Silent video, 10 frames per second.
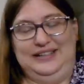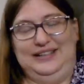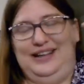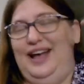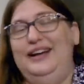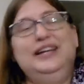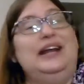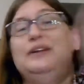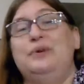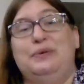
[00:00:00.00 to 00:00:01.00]
I didn't get
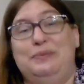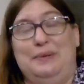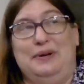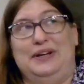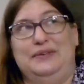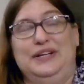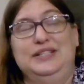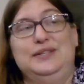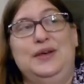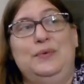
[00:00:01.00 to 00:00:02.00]
anywhere with my buddy
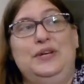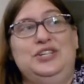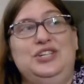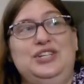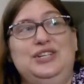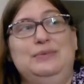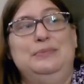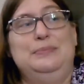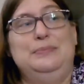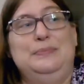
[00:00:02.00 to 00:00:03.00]
reads, which
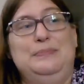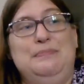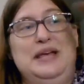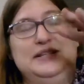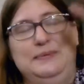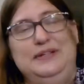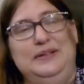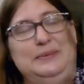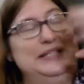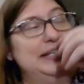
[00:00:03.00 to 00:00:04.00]
makes me a little
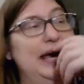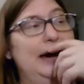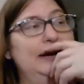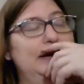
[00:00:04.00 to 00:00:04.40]
bit sad.